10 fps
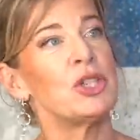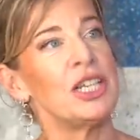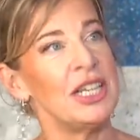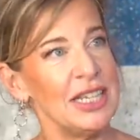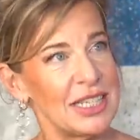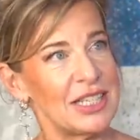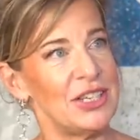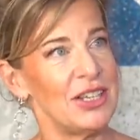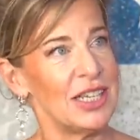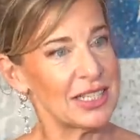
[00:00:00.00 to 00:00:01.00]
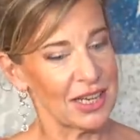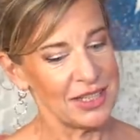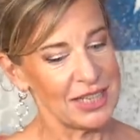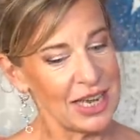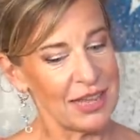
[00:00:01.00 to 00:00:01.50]
which leads to this
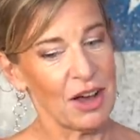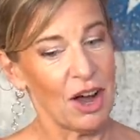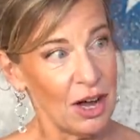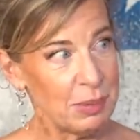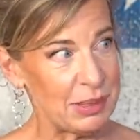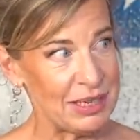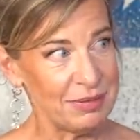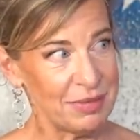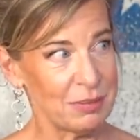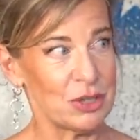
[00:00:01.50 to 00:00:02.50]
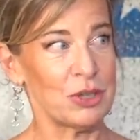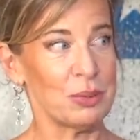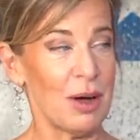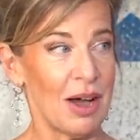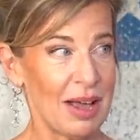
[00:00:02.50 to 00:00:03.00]
idea that I believe in, which
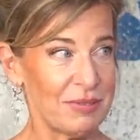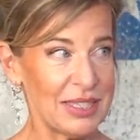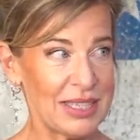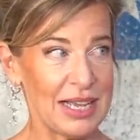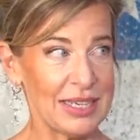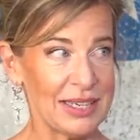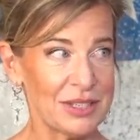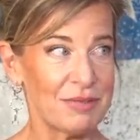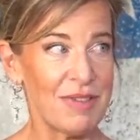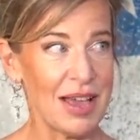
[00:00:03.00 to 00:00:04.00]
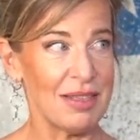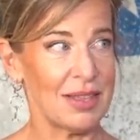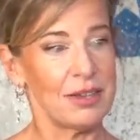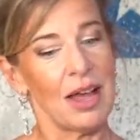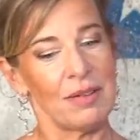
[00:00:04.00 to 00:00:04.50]
is why I have this endless
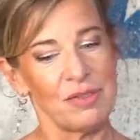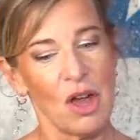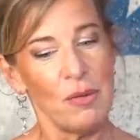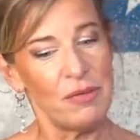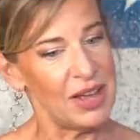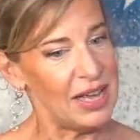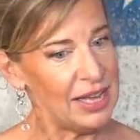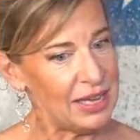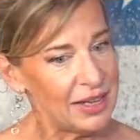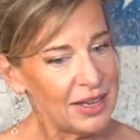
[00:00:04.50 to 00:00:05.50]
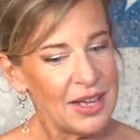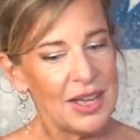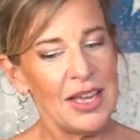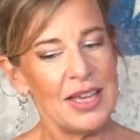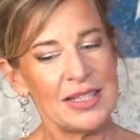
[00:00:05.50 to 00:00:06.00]
faith and have no fear,
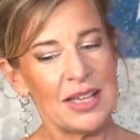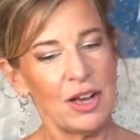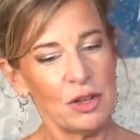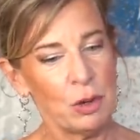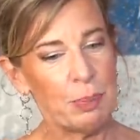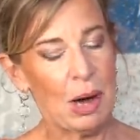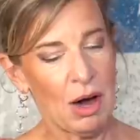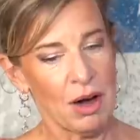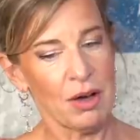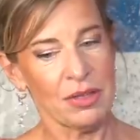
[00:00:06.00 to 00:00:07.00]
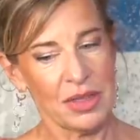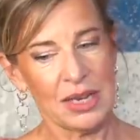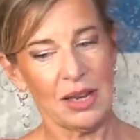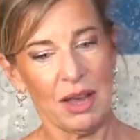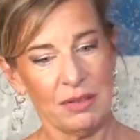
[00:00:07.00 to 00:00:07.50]
is that your path
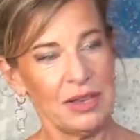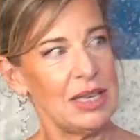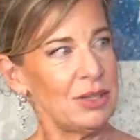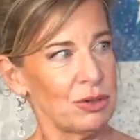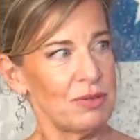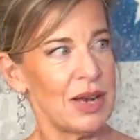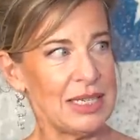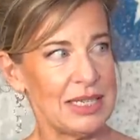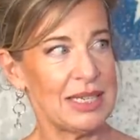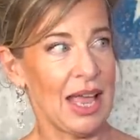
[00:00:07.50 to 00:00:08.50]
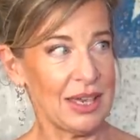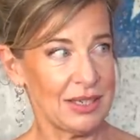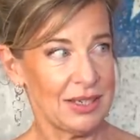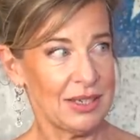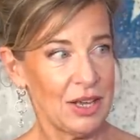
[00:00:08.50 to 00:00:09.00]
in life is already set.